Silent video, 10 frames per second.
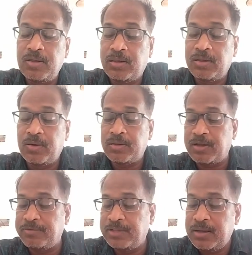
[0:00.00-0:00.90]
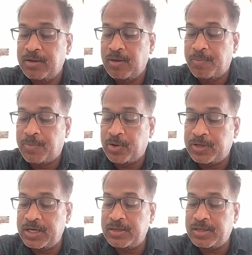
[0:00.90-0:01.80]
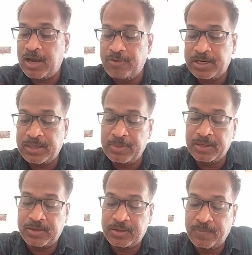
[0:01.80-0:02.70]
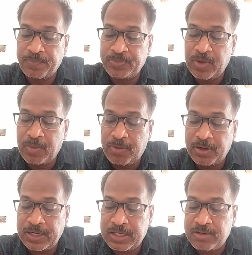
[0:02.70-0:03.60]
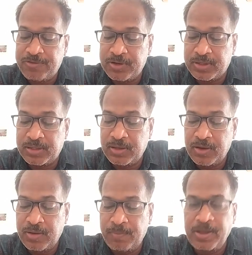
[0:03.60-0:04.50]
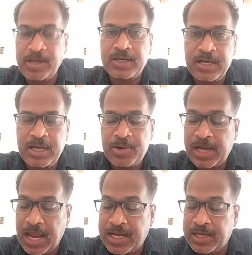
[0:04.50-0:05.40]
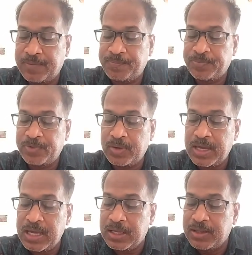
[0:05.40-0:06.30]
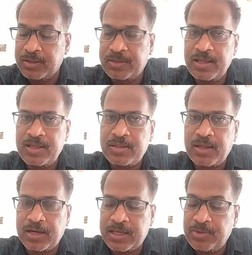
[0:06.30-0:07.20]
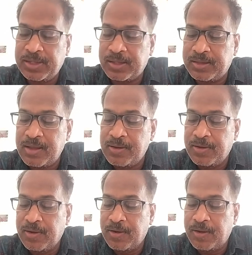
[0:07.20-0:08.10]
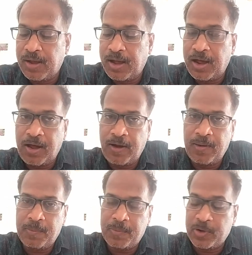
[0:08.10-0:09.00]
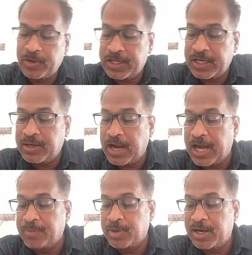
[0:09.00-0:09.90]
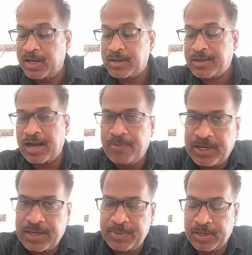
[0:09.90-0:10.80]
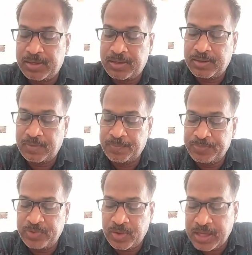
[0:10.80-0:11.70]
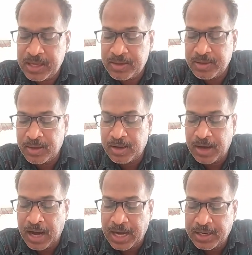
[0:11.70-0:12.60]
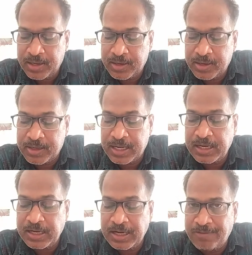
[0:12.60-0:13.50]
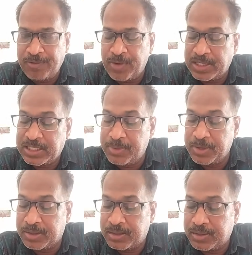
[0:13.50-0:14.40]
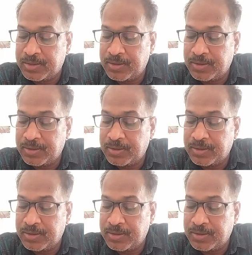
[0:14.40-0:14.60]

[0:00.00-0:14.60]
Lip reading: source of the proteins and vitamins. Protective foods, milk, liver, egg. Okay, these are gives us the protein and minerals and vitamins. Okay, and green leafy vegetables,